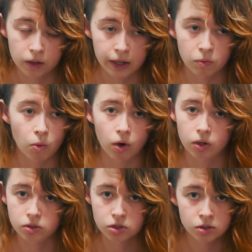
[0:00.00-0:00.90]
Like we
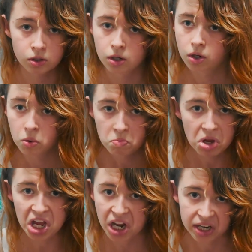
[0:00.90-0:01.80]
weren't
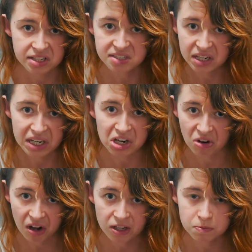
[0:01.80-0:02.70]
in any city near a
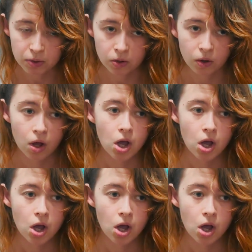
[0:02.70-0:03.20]
hospital.